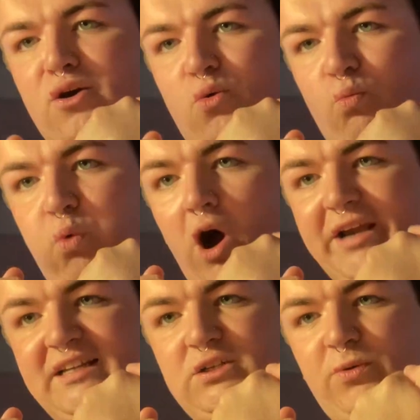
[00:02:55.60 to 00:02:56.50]

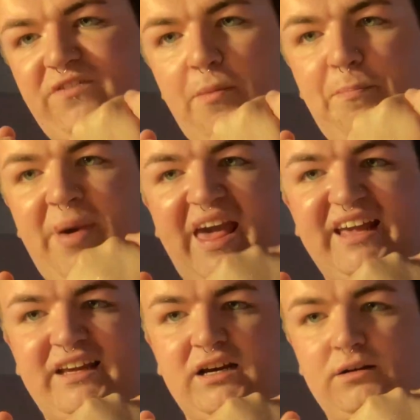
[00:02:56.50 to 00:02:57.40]
white with a
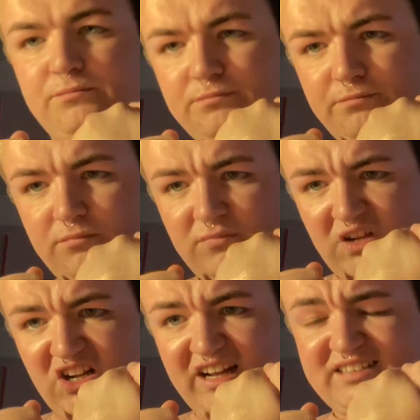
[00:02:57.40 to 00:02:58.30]
pink
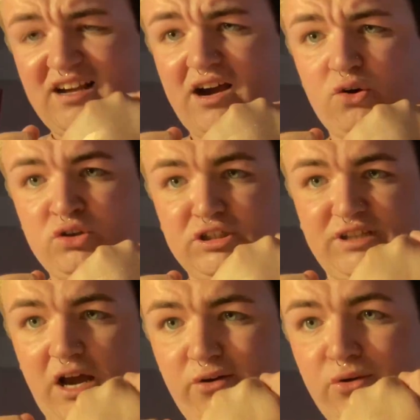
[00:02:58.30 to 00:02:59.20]
glitter
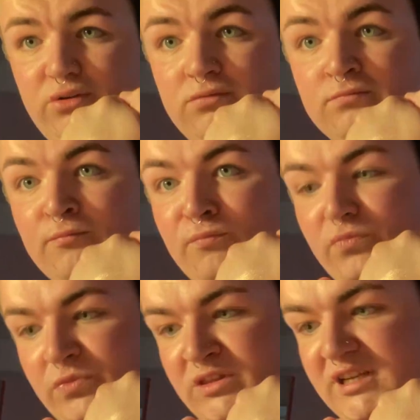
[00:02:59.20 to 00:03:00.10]
undertone.
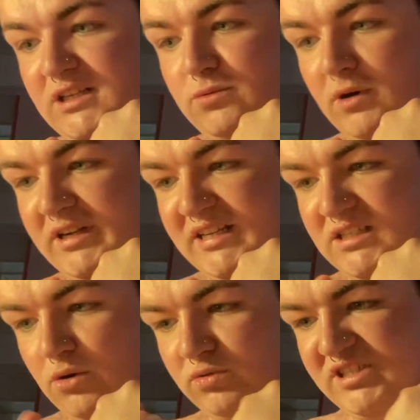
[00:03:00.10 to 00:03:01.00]
This one is called